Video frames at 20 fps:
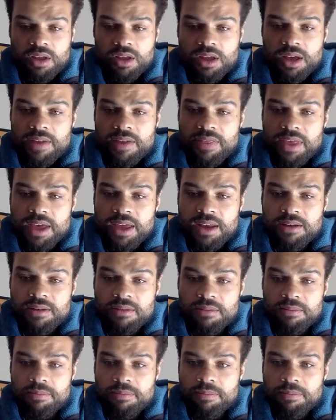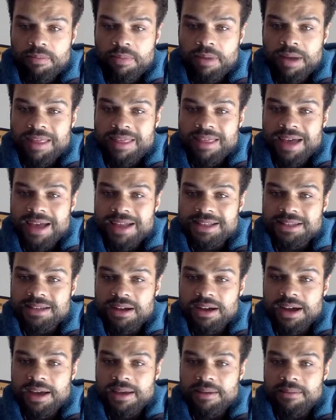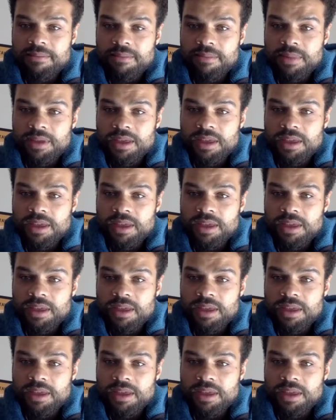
And then by that time,